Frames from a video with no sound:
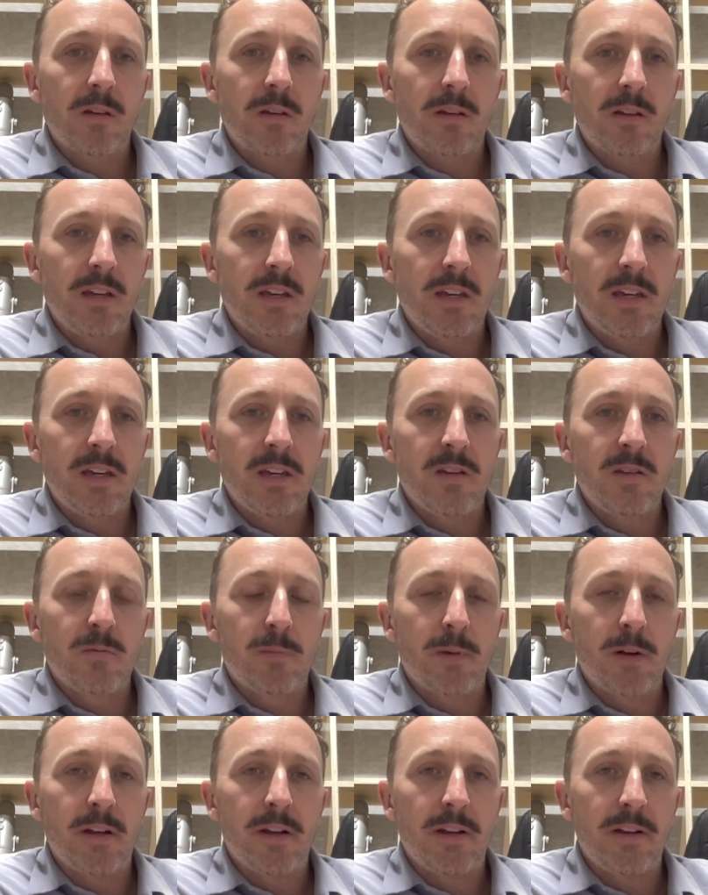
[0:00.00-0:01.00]
he's
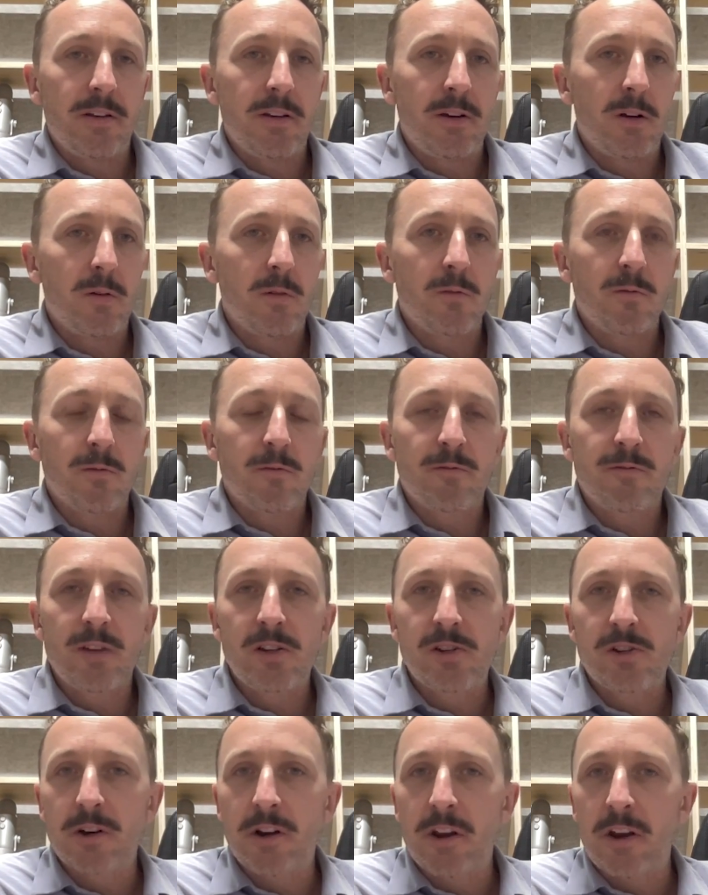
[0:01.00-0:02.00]
been you know
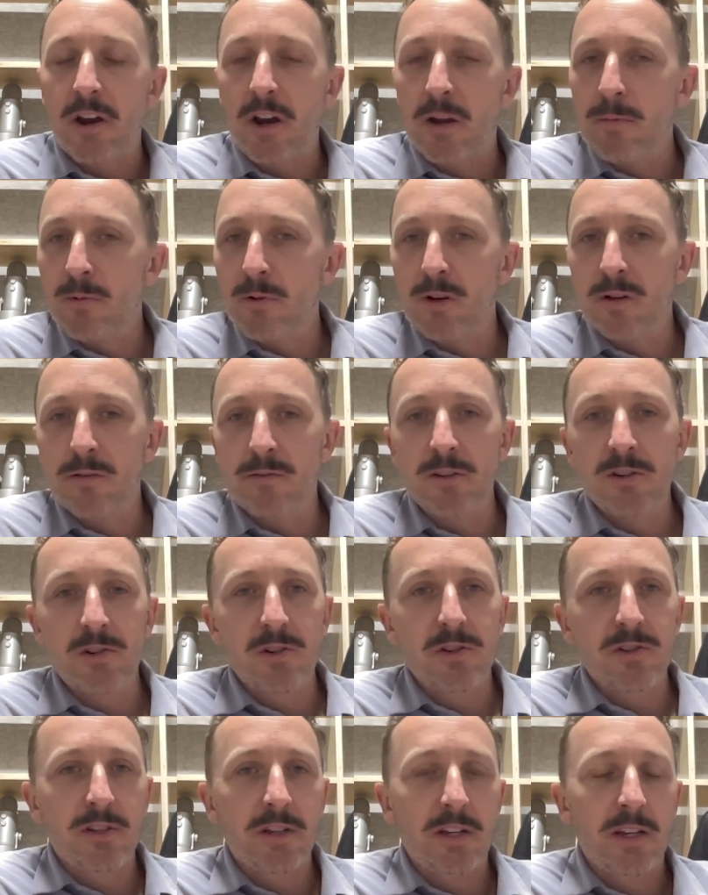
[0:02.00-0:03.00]
featured in a number of
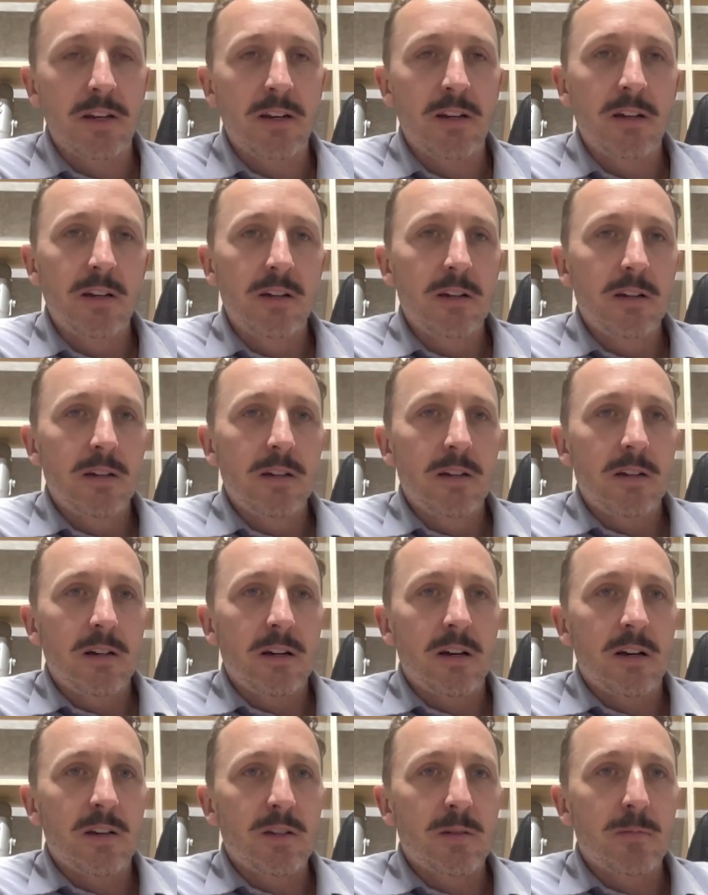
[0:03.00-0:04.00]
interesting
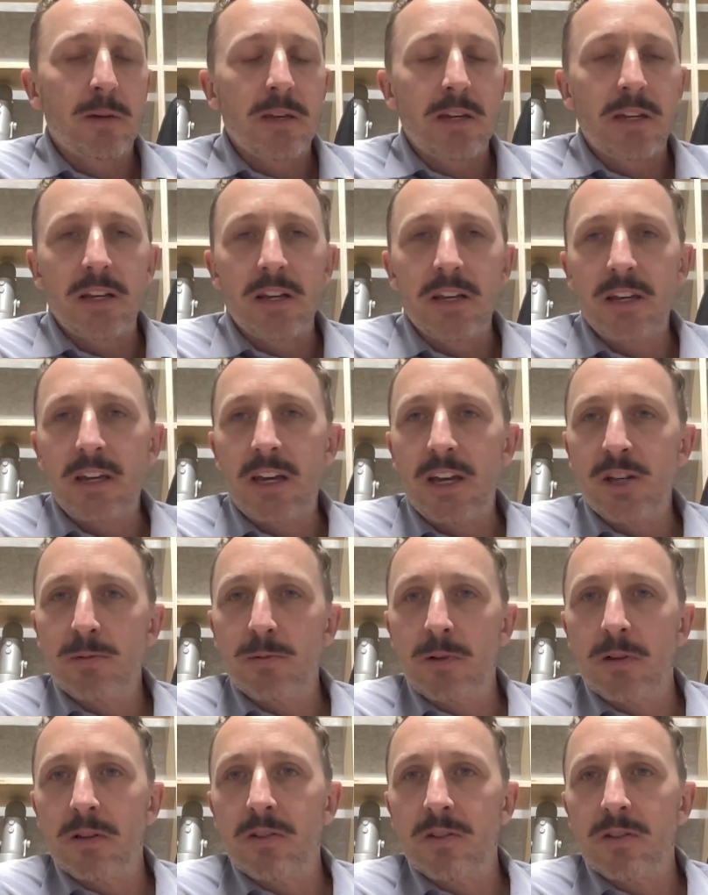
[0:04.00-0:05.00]
uh, speaking
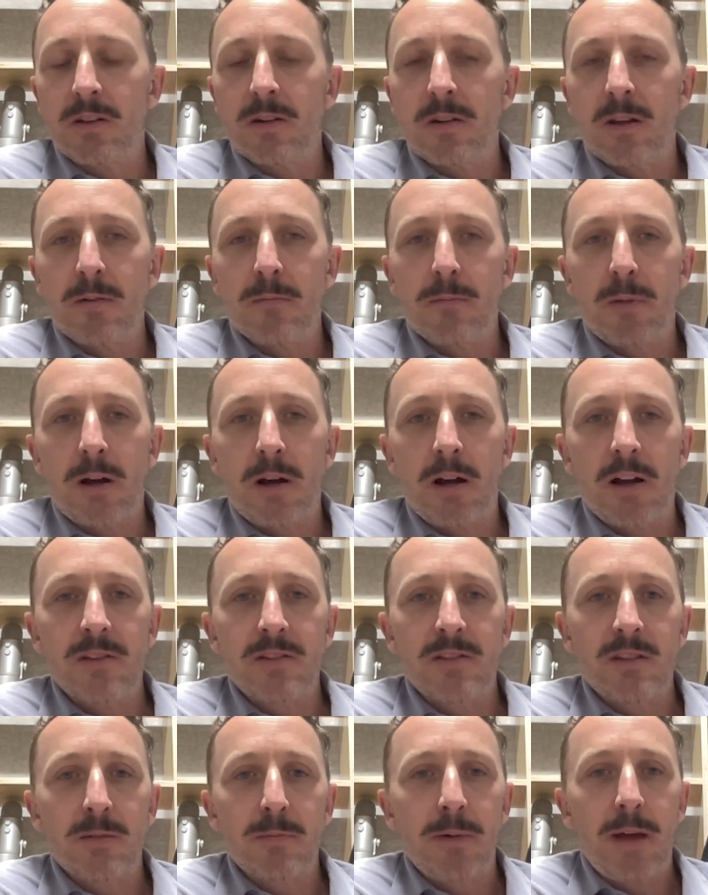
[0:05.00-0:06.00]
engagements and, and
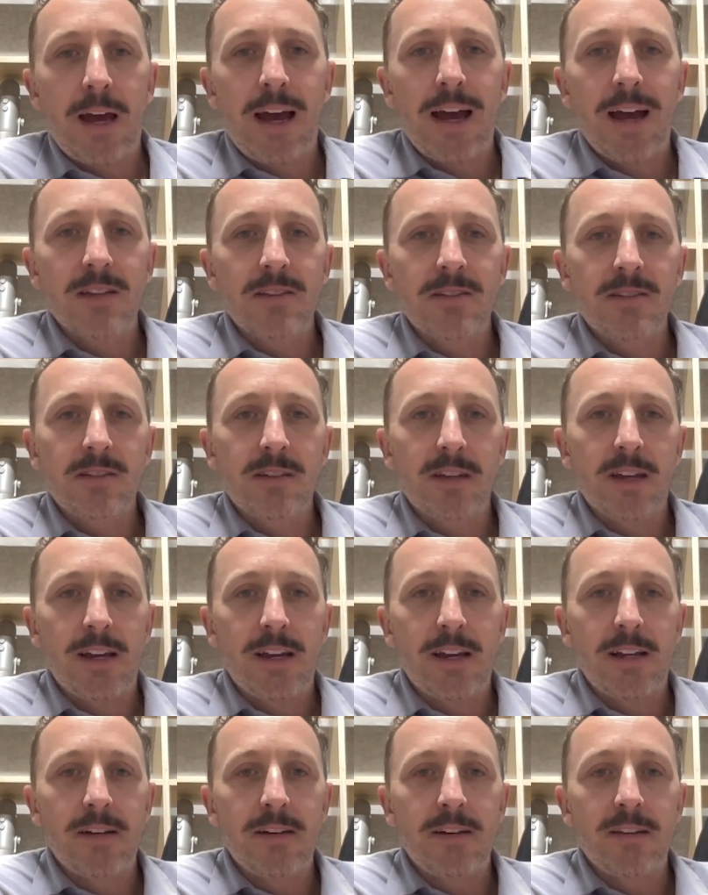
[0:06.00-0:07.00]
pods in the past,
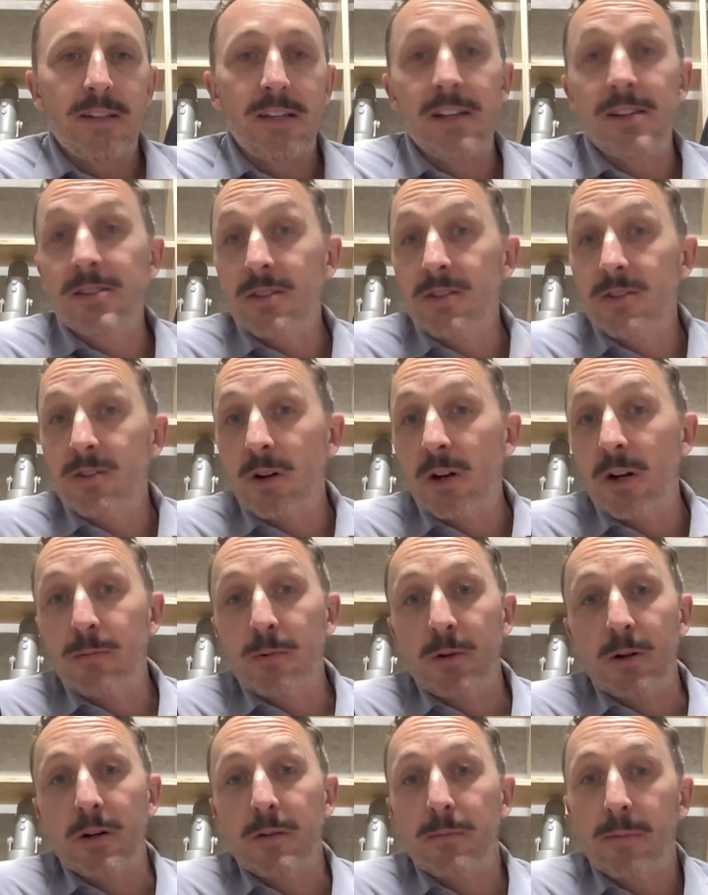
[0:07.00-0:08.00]
and leads the startup
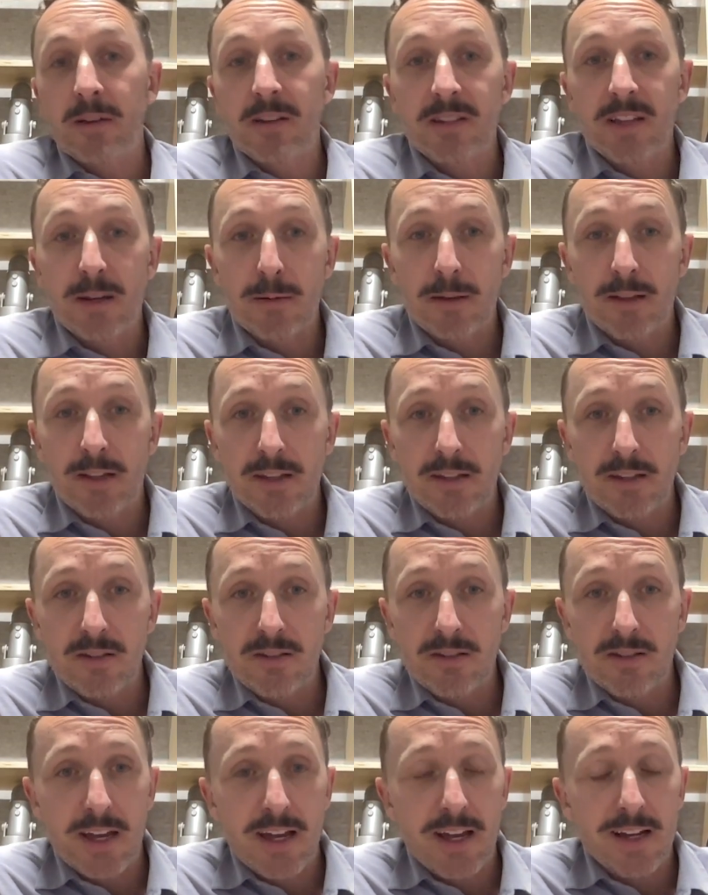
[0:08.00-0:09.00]
program segment, like you
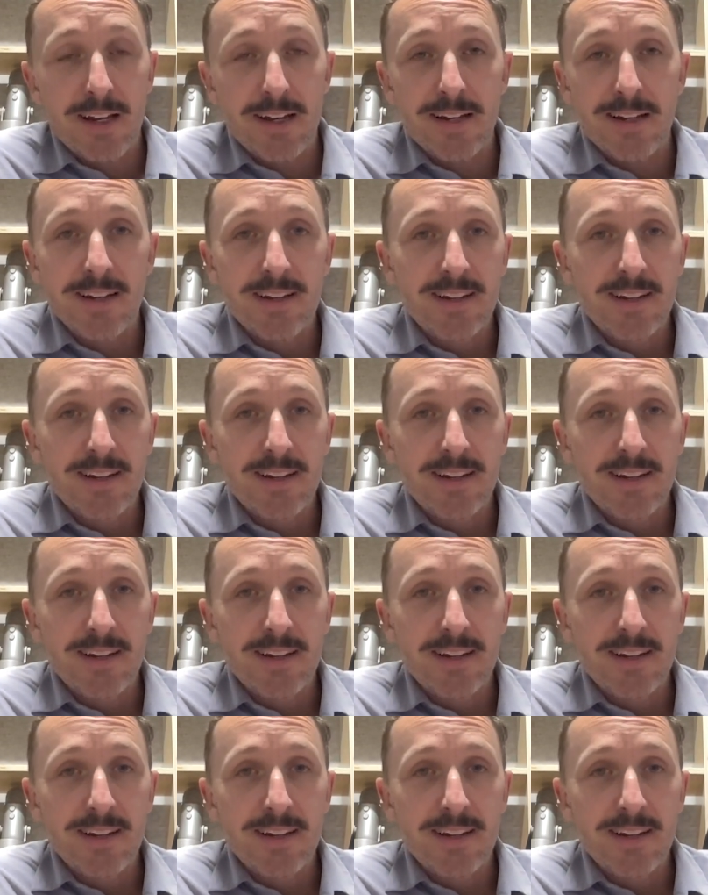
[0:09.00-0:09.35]
said. And